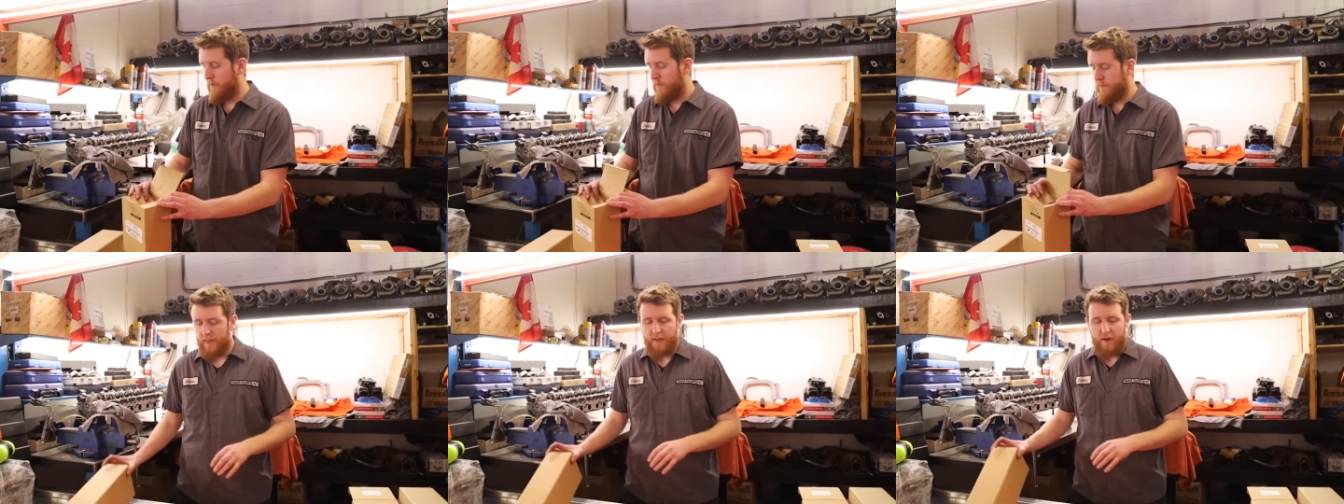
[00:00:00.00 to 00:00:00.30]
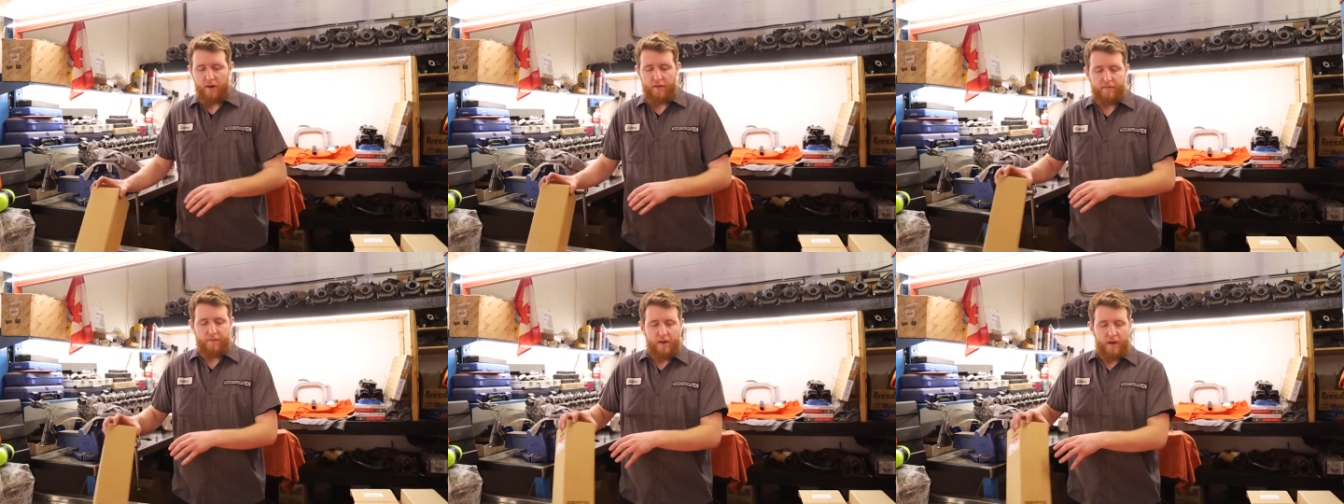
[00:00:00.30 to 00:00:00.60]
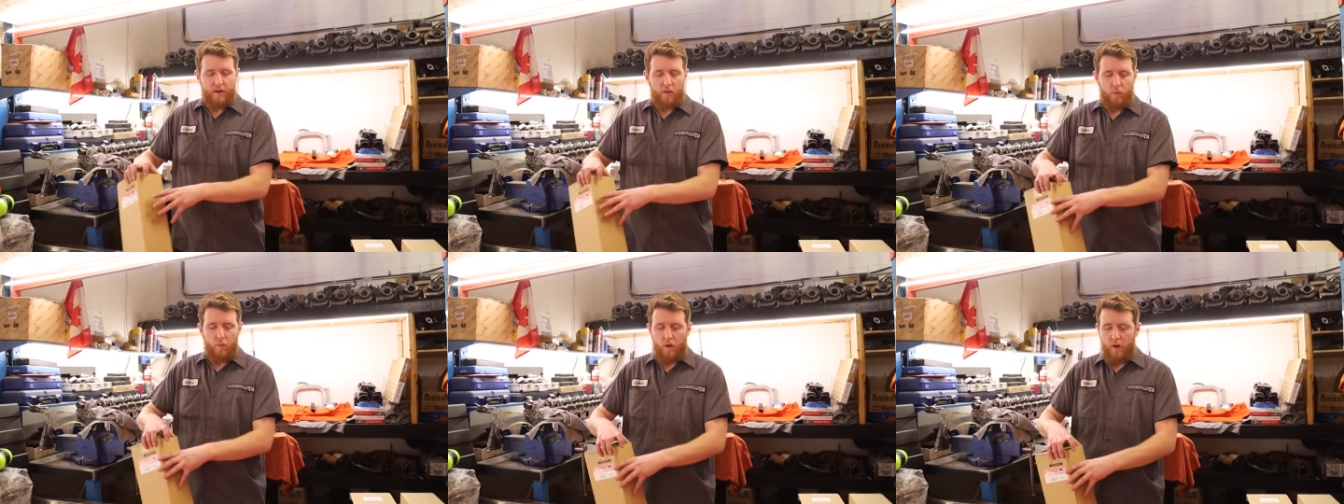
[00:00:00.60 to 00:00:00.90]
And then our
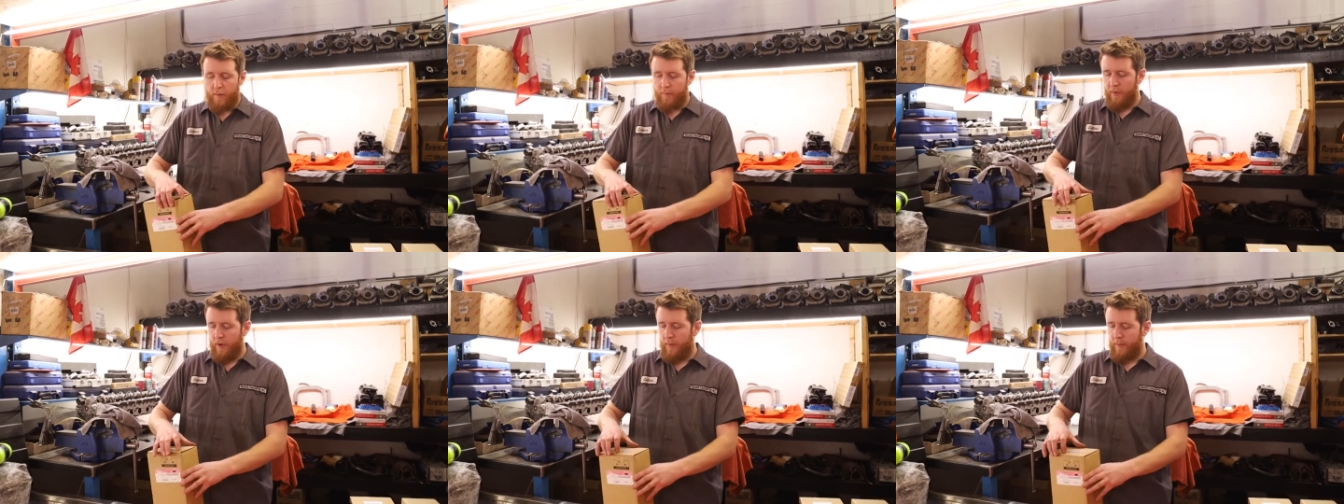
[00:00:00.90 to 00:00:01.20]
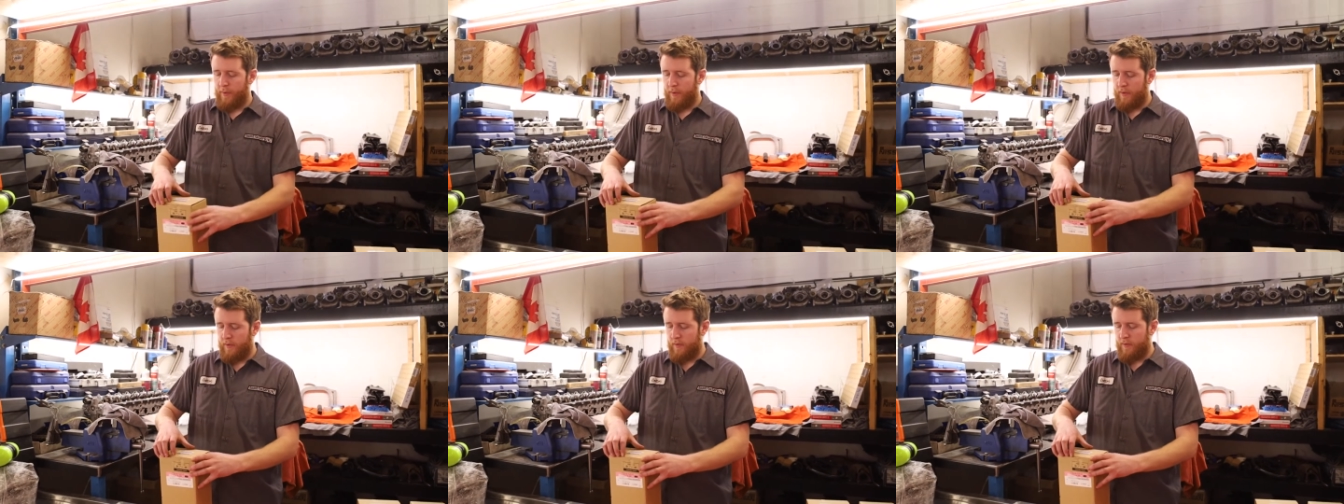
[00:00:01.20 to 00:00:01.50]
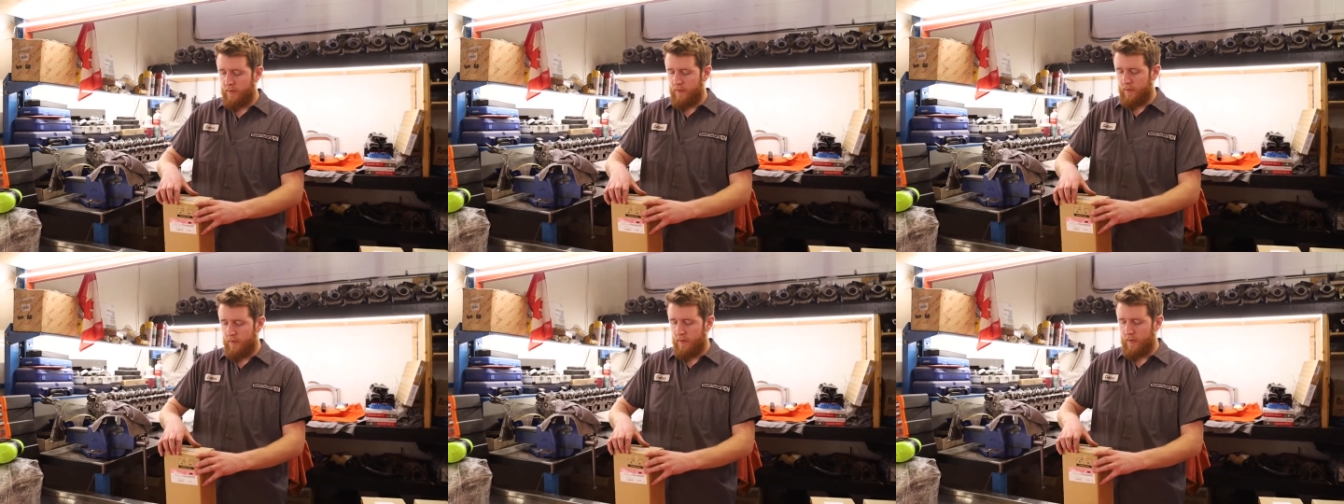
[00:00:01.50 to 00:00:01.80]
final water pump
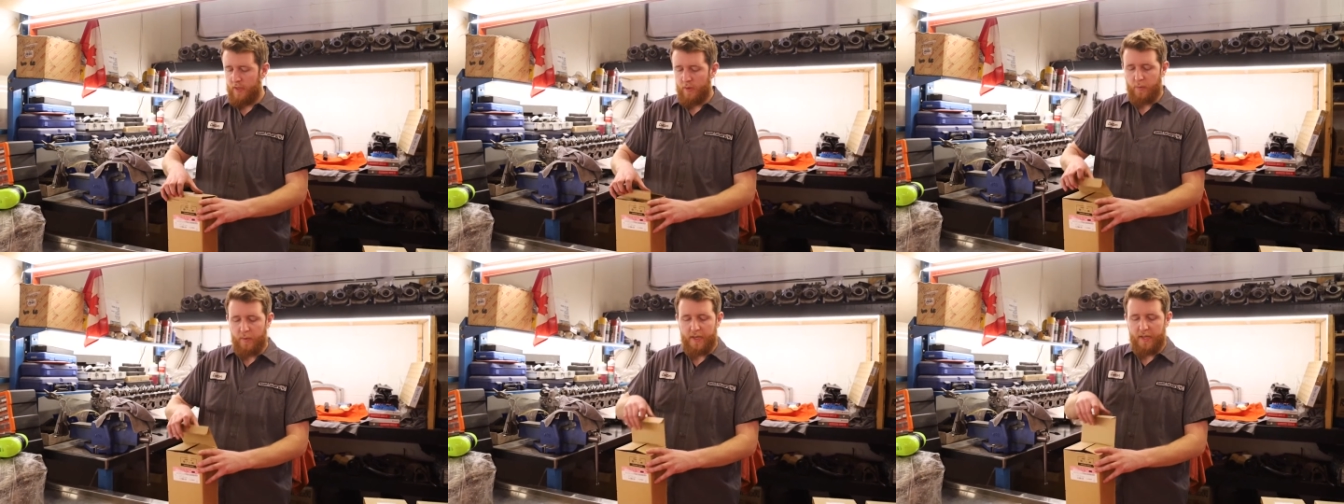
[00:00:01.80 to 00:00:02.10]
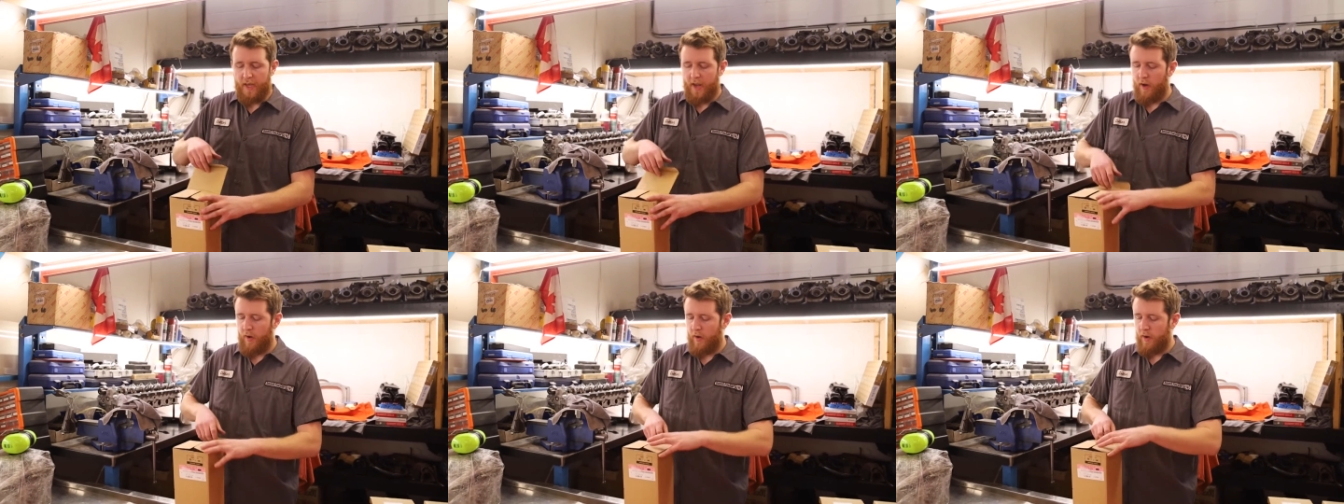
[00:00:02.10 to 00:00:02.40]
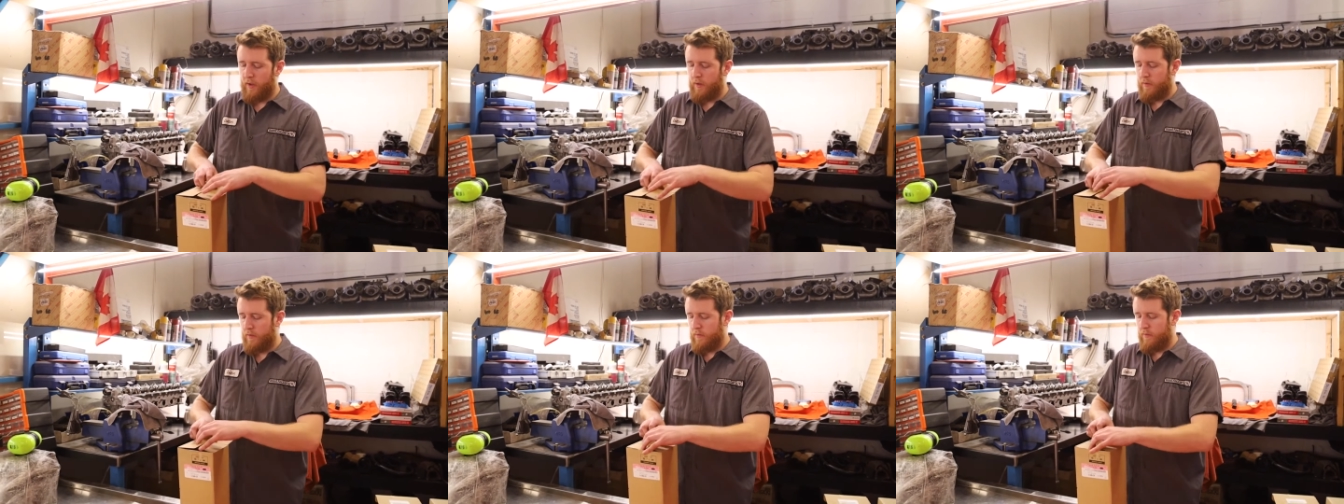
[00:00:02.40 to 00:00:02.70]
uh, that we
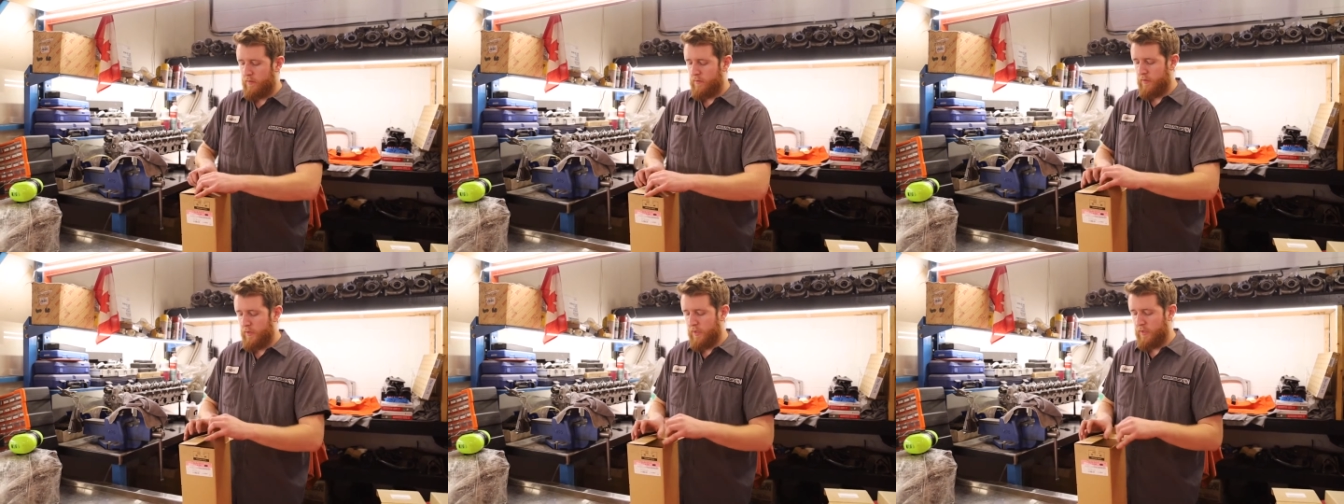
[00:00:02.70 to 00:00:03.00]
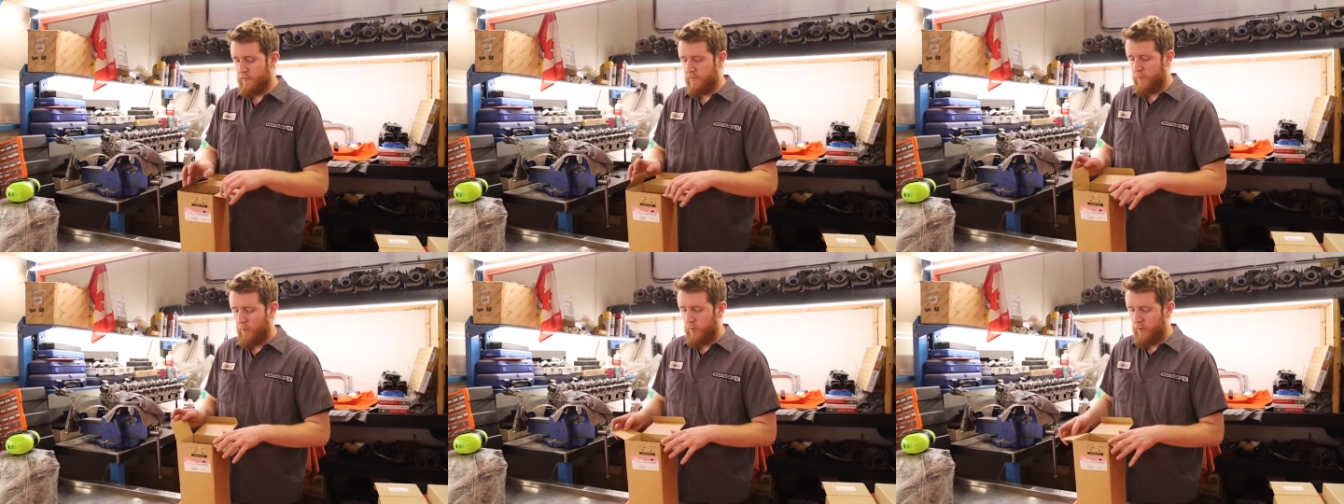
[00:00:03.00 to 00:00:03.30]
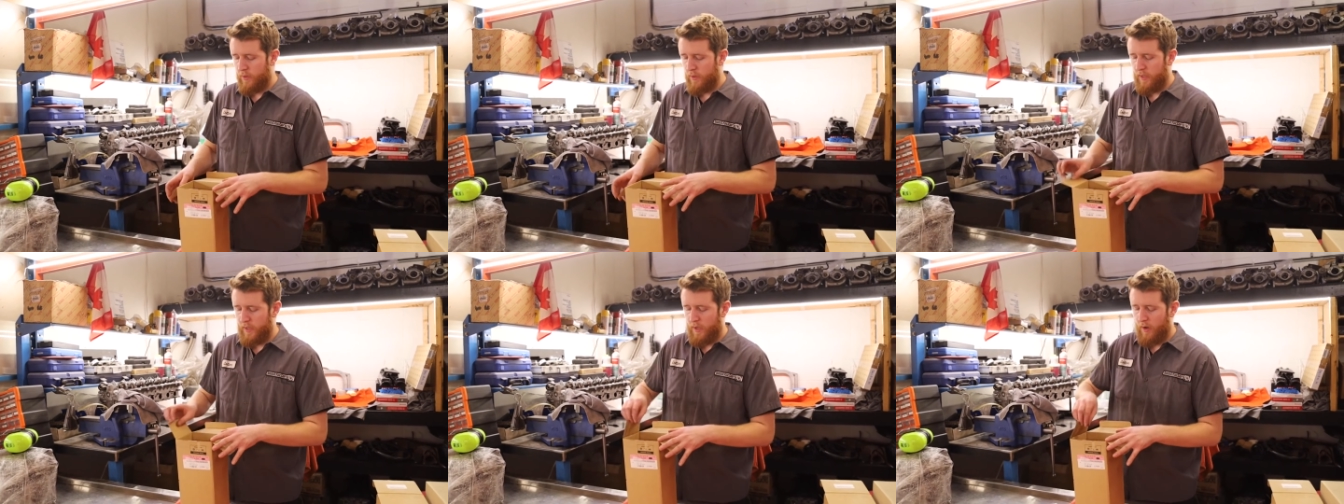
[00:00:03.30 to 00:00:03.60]
carry is
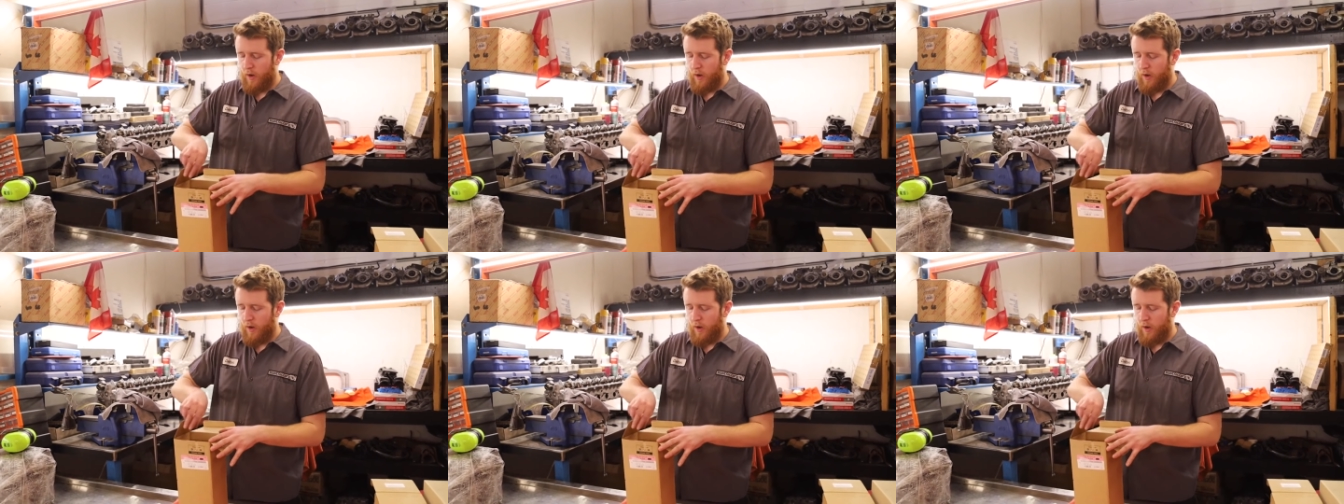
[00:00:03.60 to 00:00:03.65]
for the